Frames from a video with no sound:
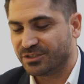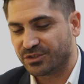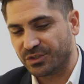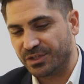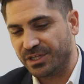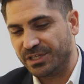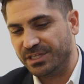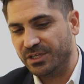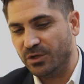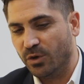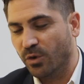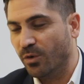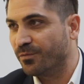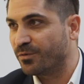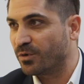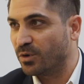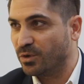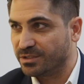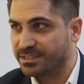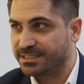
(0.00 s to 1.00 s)
so that the
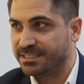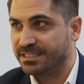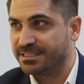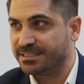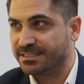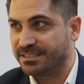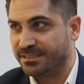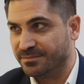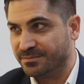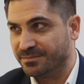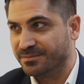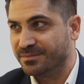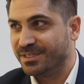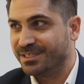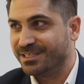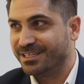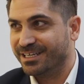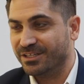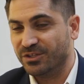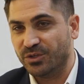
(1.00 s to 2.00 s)
overall system
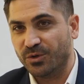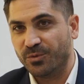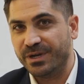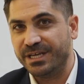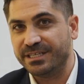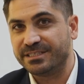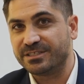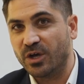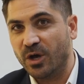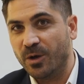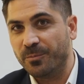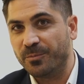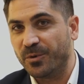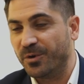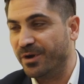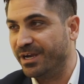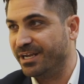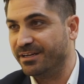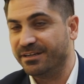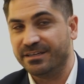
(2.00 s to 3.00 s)
and the way it's
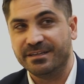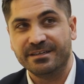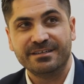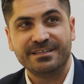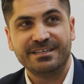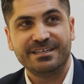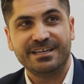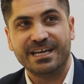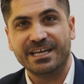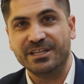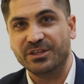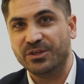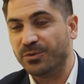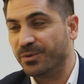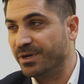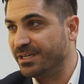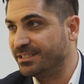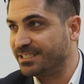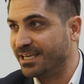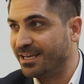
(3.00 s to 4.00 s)
operated and the
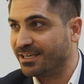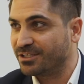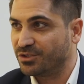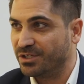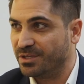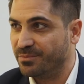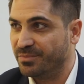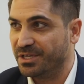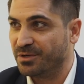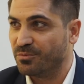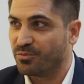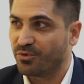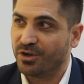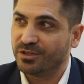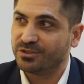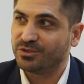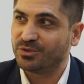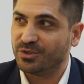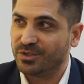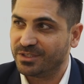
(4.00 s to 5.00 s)
way it's actually being
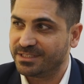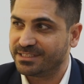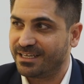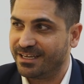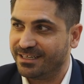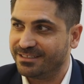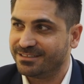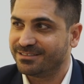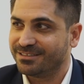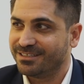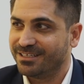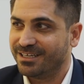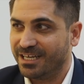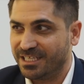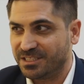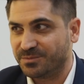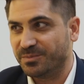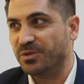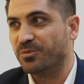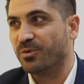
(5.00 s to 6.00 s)
brought to the site
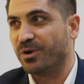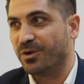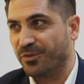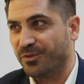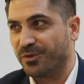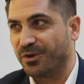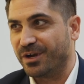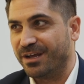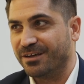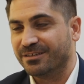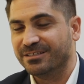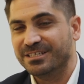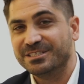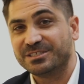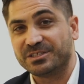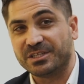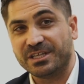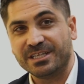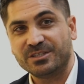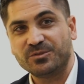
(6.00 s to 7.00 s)
has been well thought out.
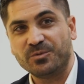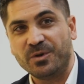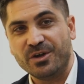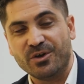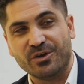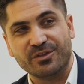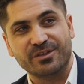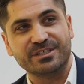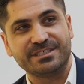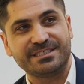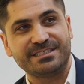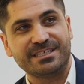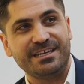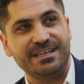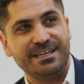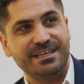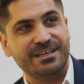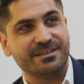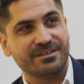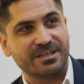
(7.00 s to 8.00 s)
So that's why on the site
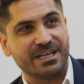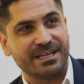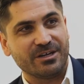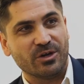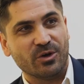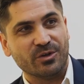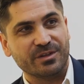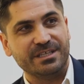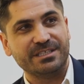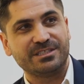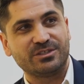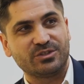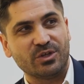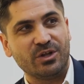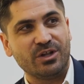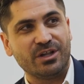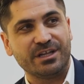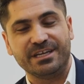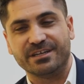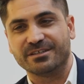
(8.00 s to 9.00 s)
here, like on this
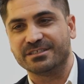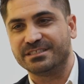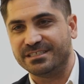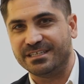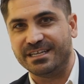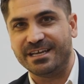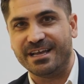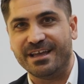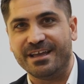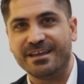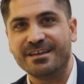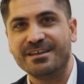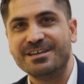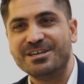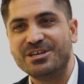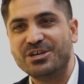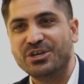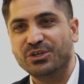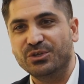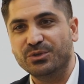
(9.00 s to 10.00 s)
stall here today,
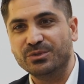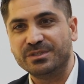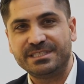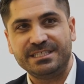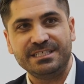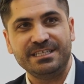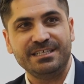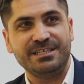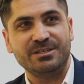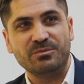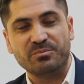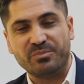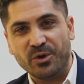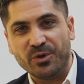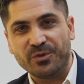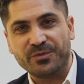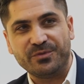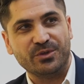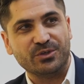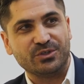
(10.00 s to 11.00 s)
you see
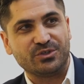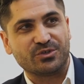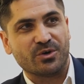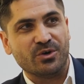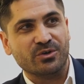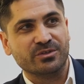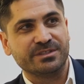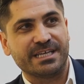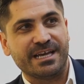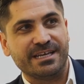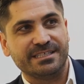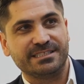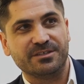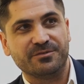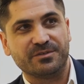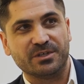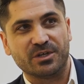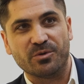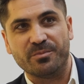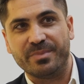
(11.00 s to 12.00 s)
both the drones as
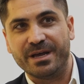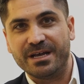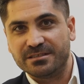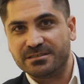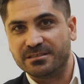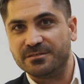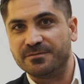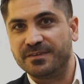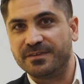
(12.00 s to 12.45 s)
if they're about to